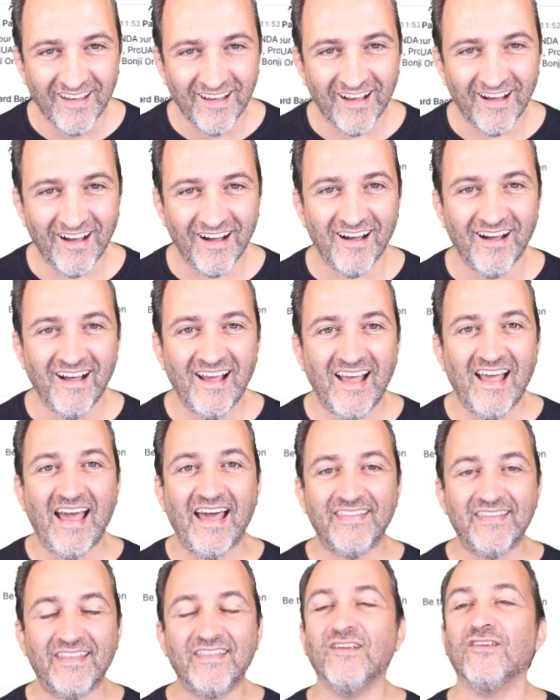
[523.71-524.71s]
And
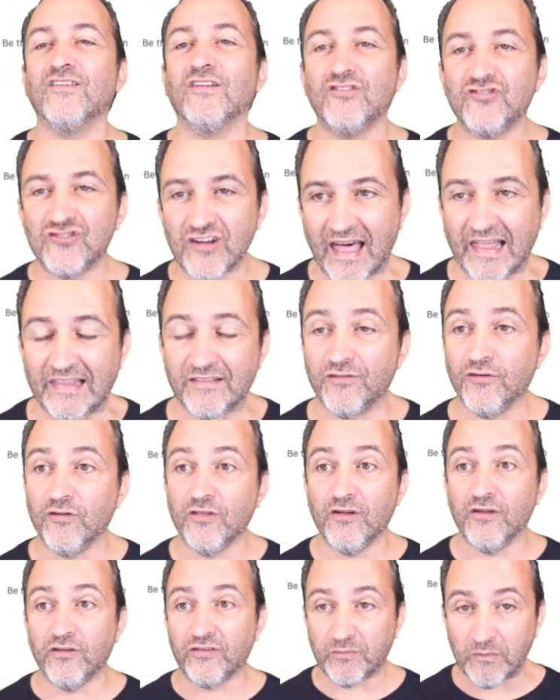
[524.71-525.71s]
then there's a chat
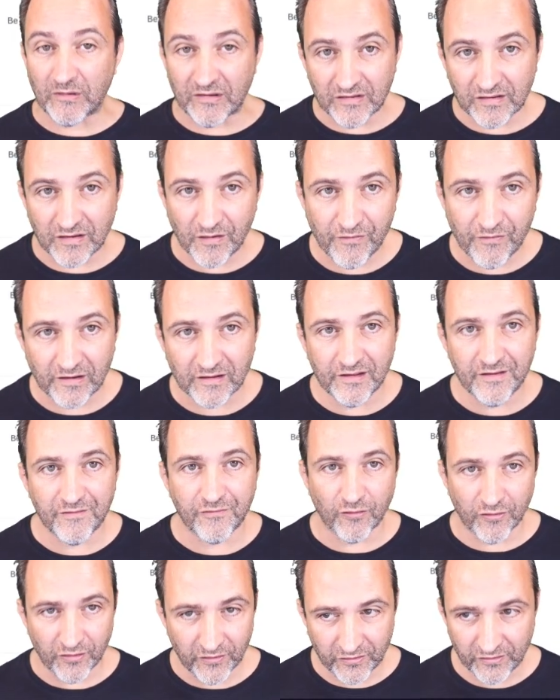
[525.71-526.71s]
specifically
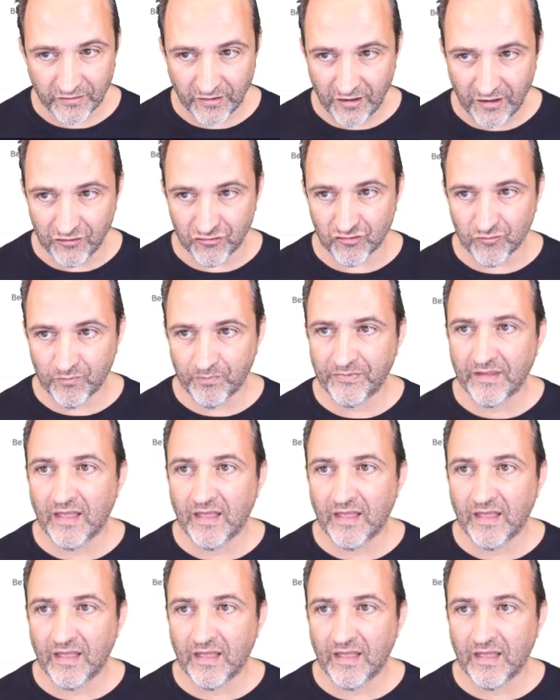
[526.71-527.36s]
for the stage.